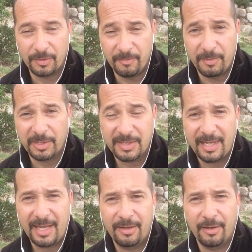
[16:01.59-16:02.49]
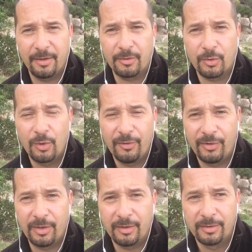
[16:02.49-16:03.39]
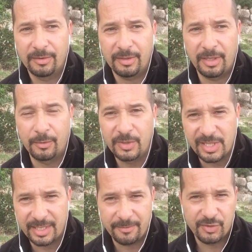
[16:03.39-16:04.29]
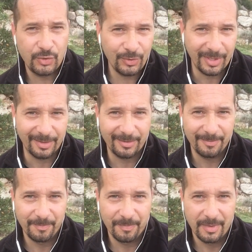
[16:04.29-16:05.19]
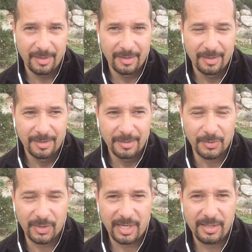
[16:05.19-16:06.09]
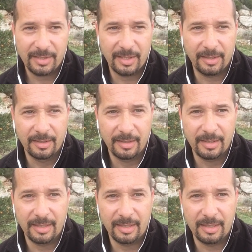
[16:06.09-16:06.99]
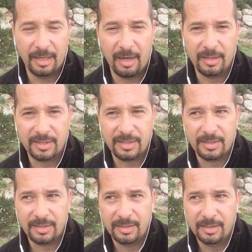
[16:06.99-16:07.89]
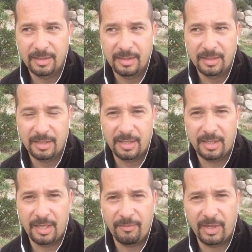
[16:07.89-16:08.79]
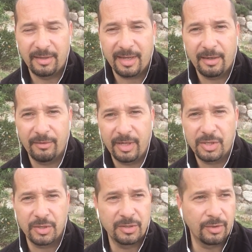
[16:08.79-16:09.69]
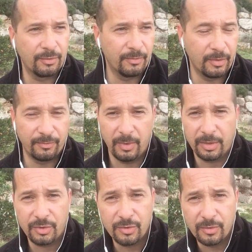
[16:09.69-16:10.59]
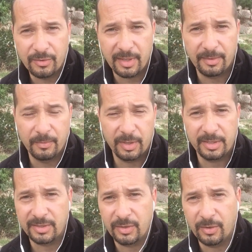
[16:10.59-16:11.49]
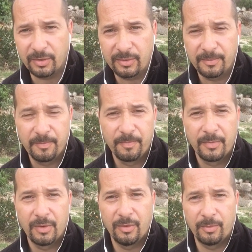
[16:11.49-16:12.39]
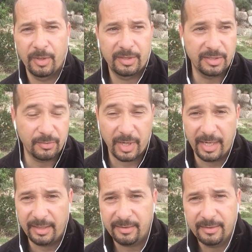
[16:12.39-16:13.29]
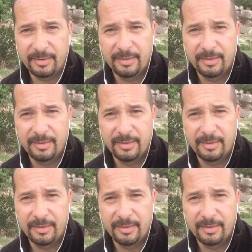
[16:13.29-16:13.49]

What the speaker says: we must take the role of a inquisitive student. So rather than us giving declarations of what truth and what is not, or what is right